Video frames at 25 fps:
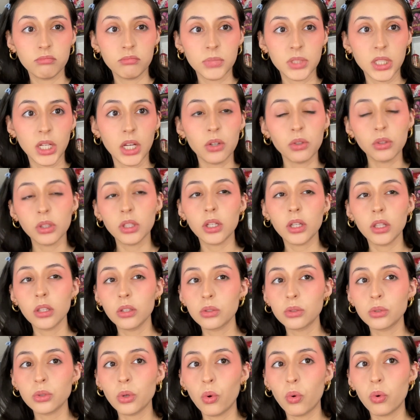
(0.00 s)
I don't think it
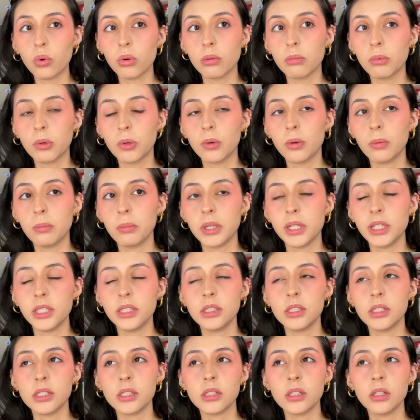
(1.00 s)
looks horrible, but it
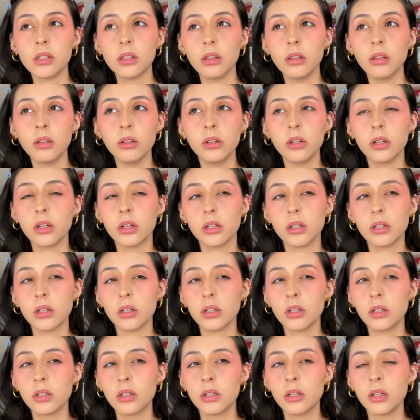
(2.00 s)
doesn't look
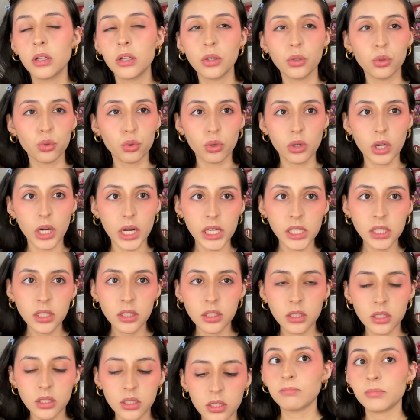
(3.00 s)

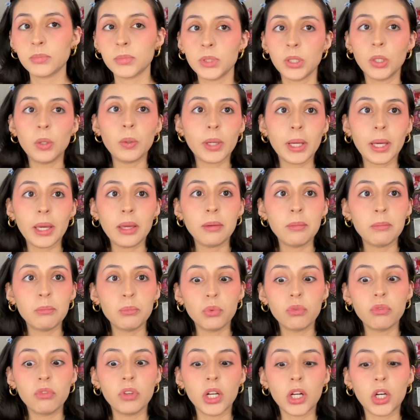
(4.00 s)
great. Okay,
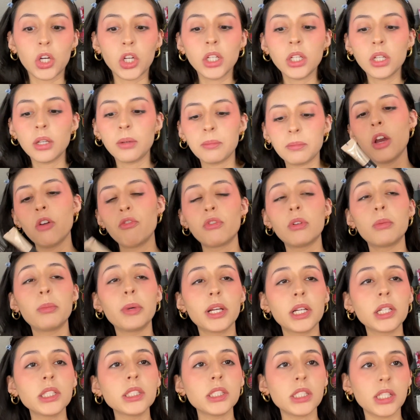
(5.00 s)
moving on. For my
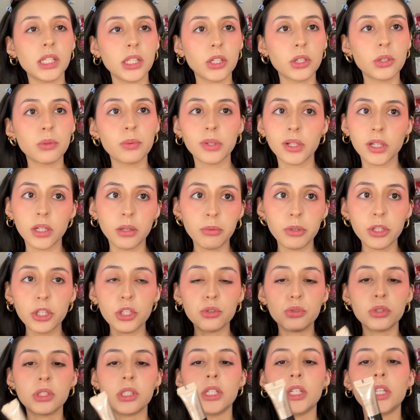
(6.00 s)
concealer, we're gonna be
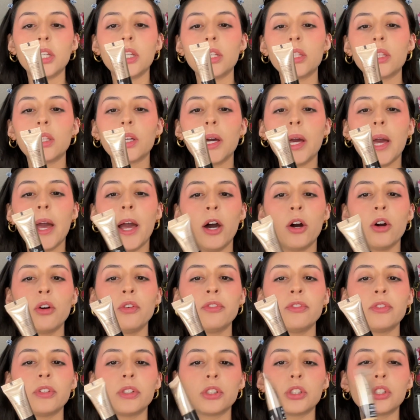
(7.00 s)
using the
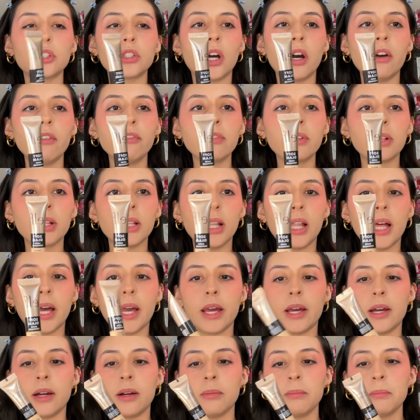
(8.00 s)
e.l.f. Soft
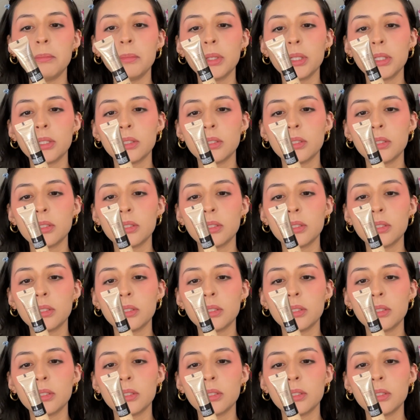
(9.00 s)
Glam